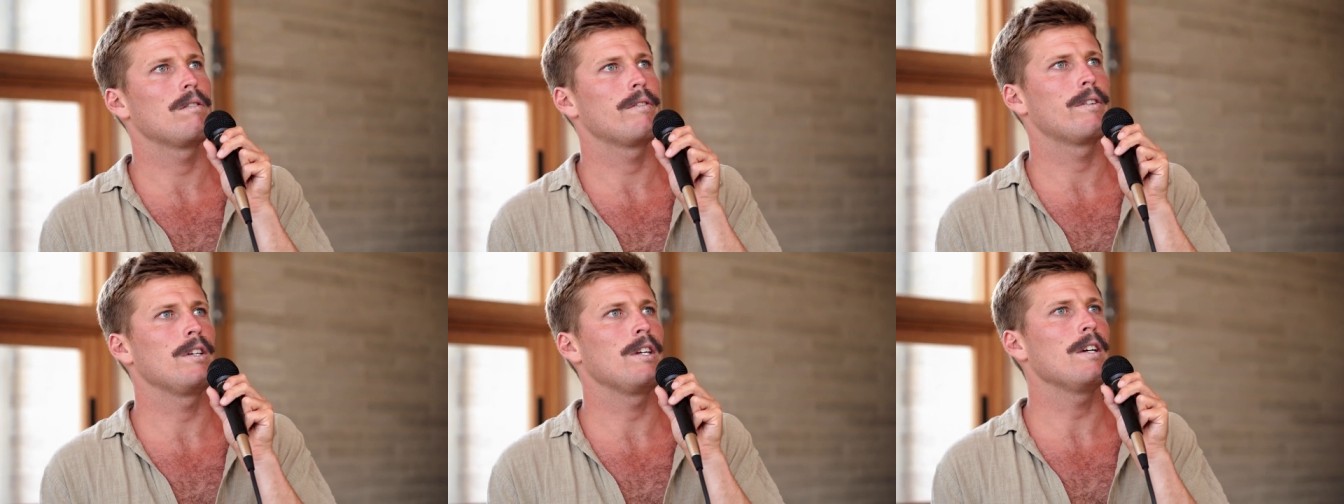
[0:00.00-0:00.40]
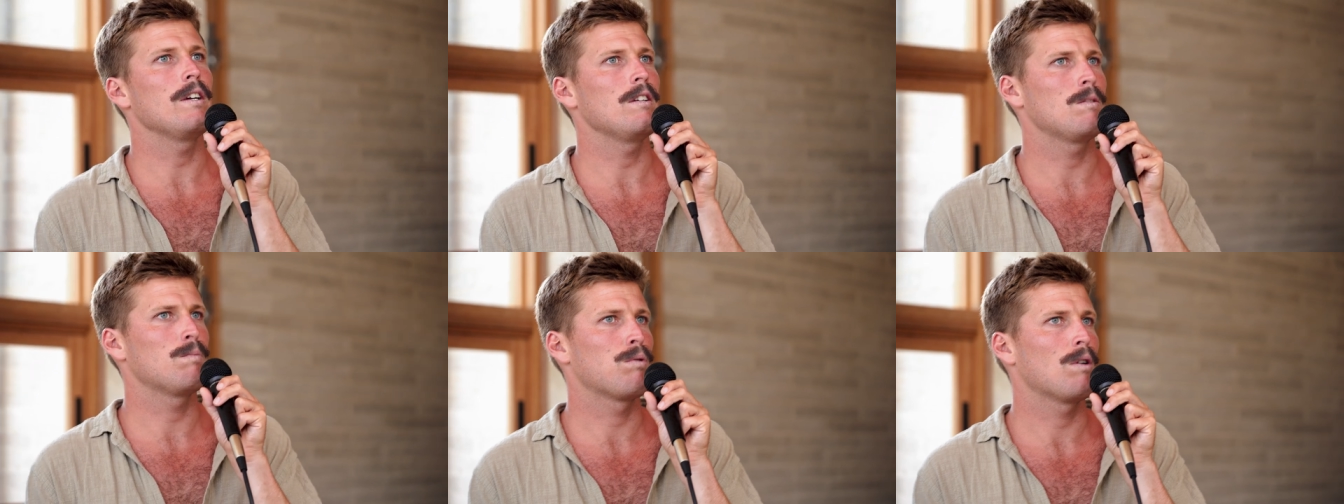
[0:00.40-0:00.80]
the
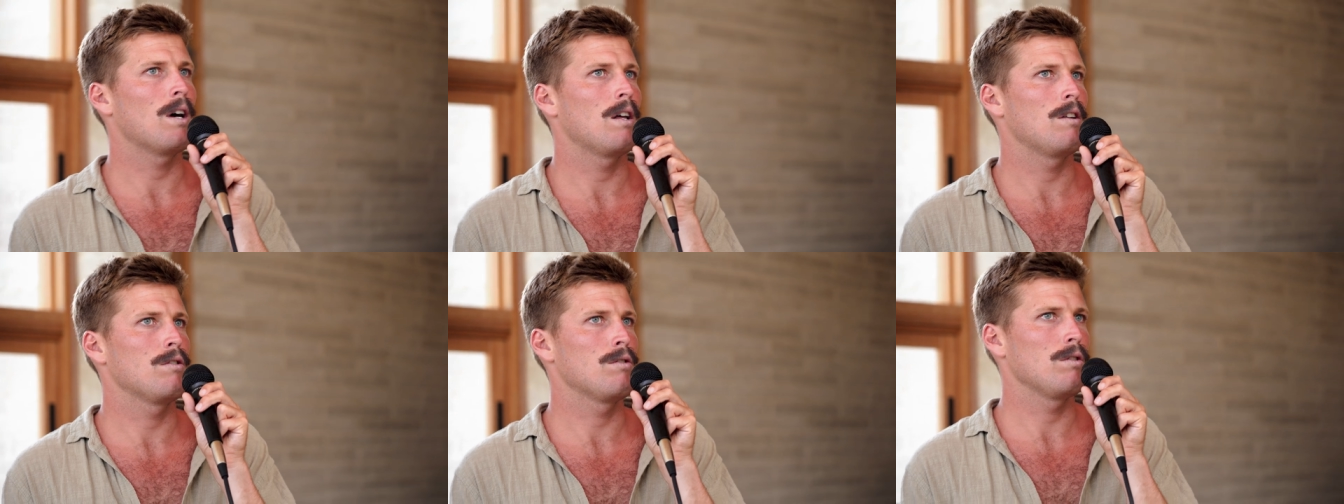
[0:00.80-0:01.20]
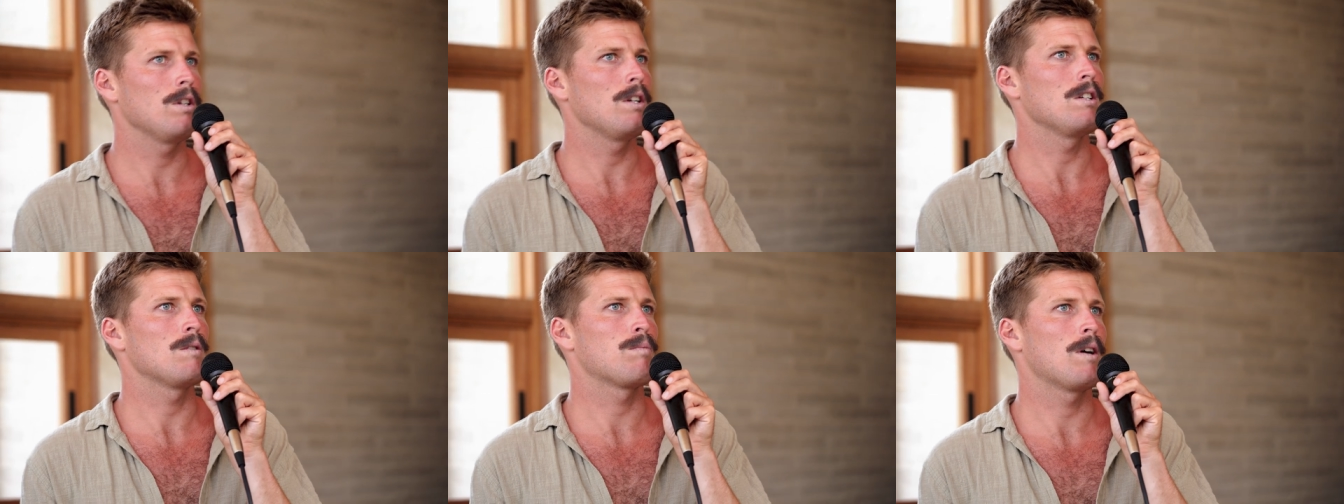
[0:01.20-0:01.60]
years prior, the two
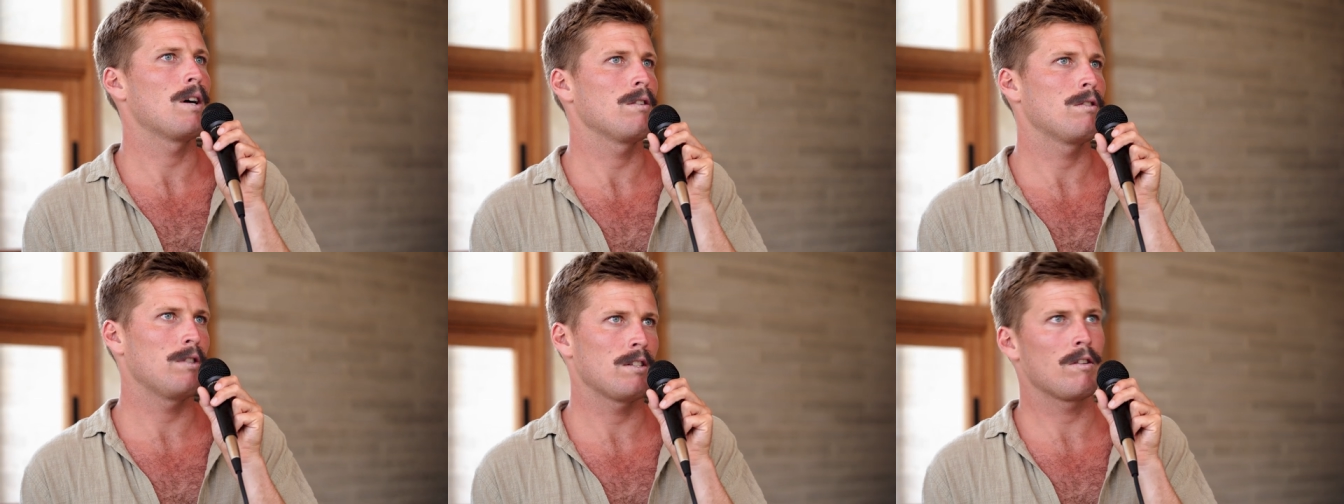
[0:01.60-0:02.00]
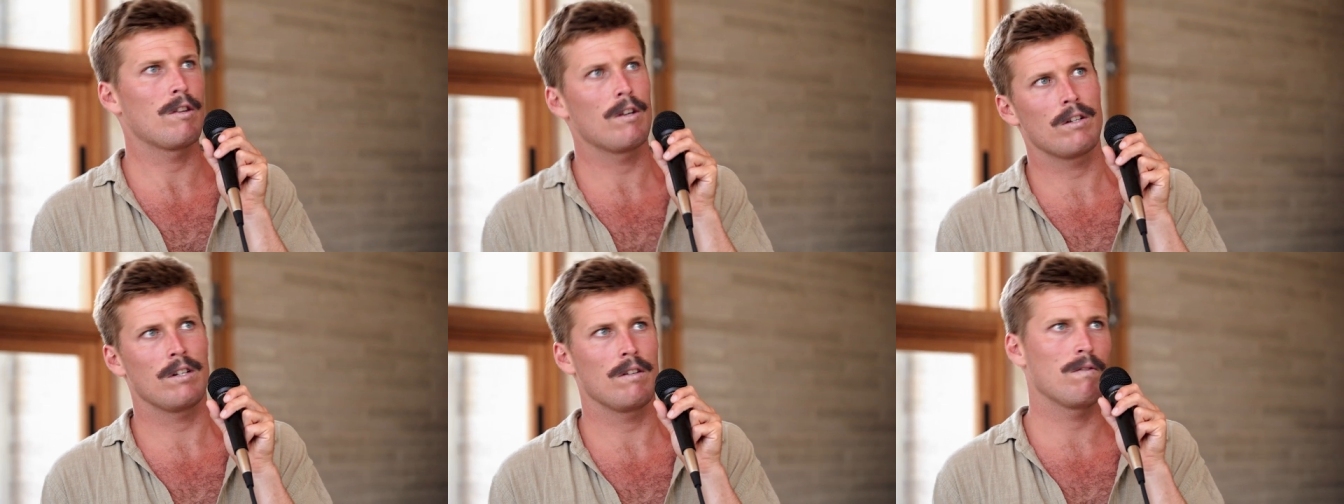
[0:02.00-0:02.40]
years prior,
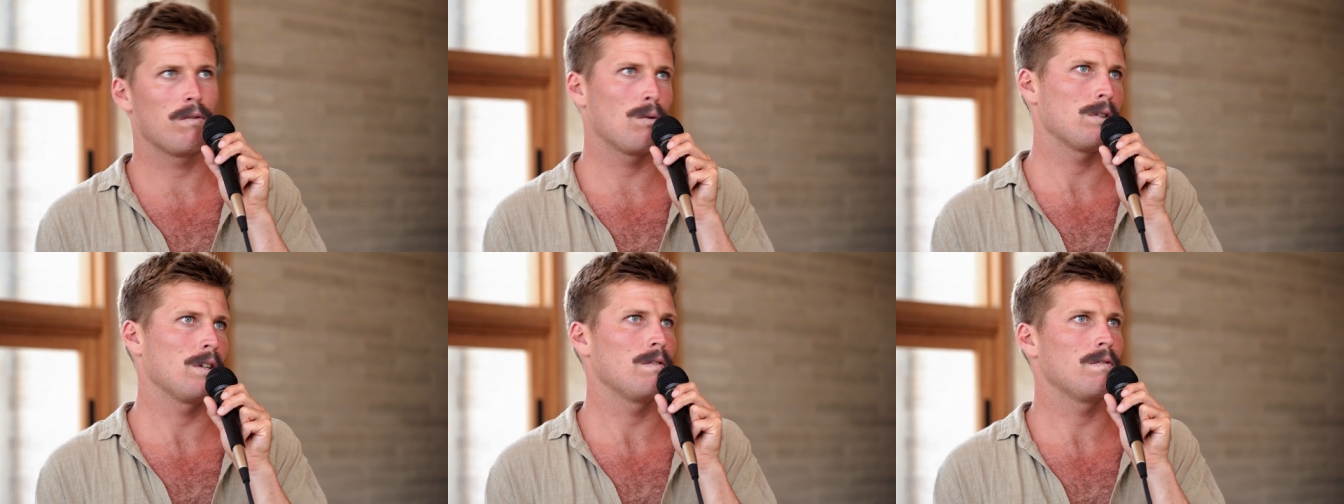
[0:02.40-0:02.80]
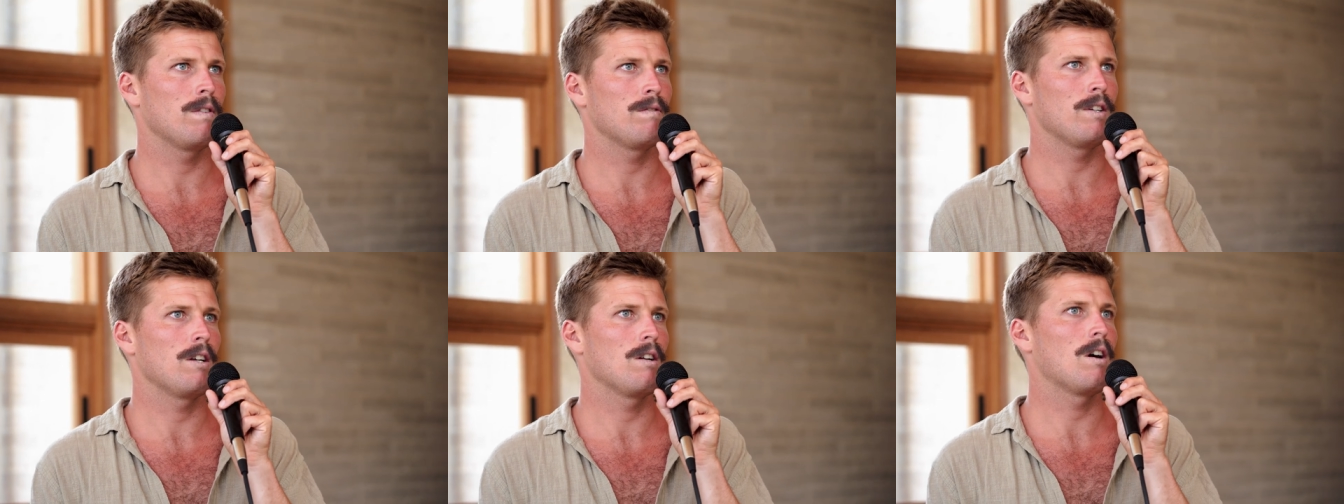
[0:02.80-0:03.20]
2013, 14,
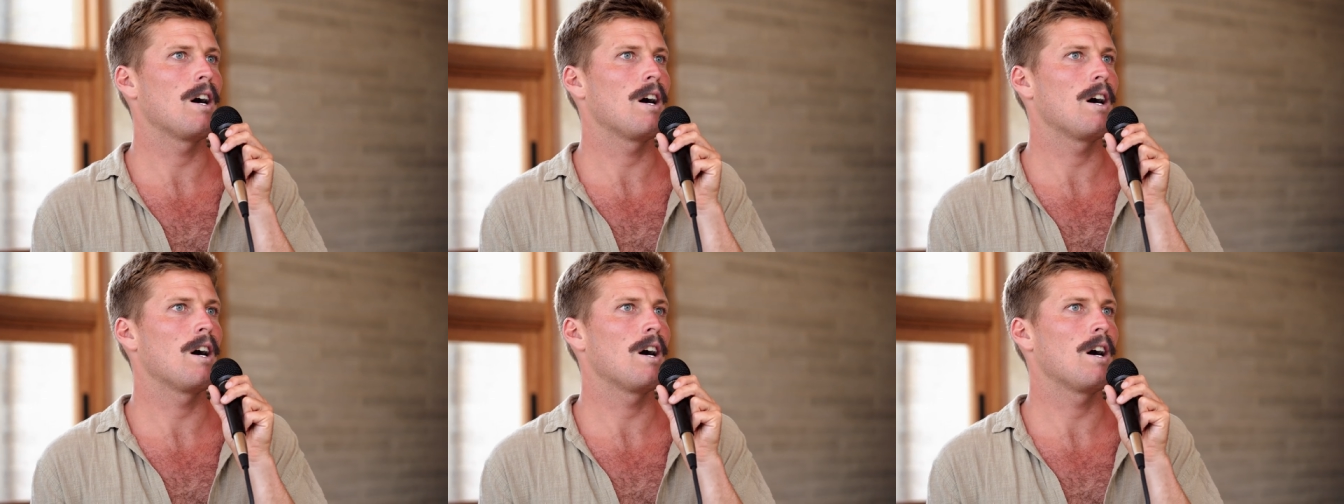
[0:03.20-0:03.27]
15,